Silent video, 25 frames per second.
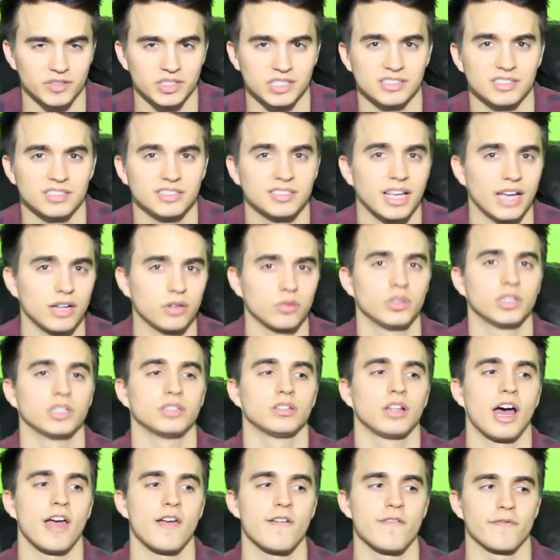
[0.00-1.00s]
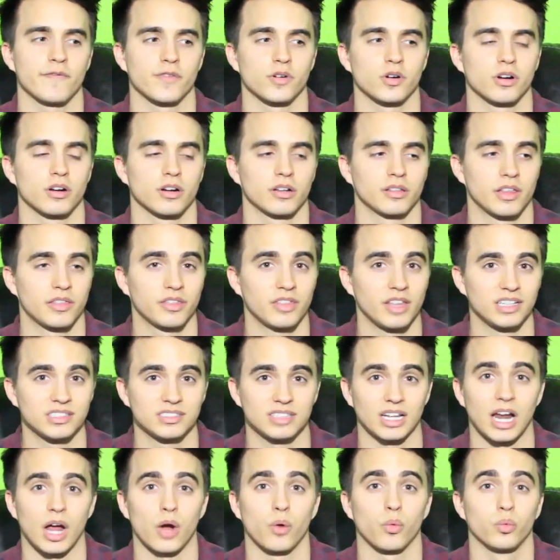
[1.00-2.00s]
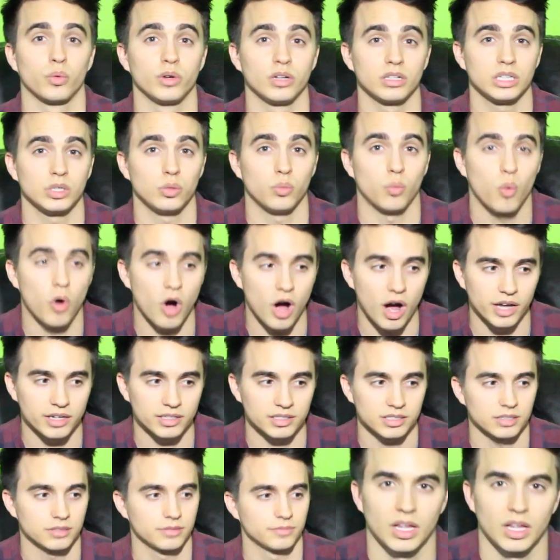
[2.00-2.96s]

to settle in life for the things that I really want.